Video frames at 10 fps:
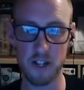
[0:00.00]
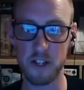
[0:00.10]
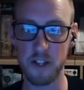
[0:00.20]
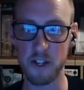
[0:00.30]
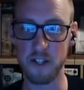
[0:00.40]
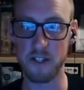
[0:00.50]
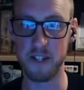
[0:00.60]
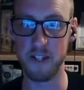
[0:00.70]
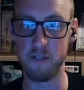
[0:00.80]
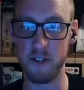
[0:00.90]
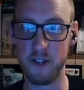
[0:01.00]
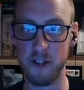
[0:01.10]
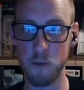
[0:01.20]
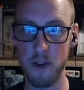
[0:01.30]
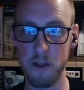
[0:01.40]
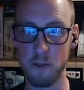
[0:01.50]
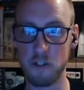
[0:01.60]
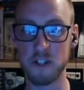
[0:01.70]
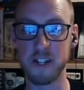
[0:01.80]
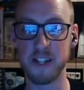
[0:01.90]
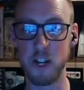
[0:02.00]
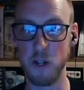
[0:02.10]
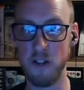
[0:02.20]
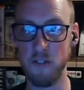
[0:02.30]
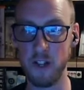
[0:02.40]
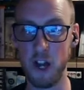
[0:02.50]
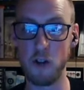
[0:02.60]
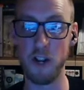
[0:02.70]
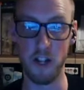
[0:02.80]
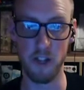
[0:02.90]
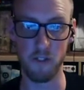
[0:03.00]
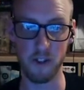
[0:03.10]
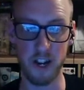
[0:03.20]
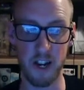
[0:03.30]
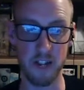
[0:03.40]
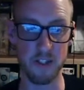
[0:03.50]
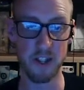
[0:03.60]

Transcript: you can deliver as well, which is going to get you another load and another card.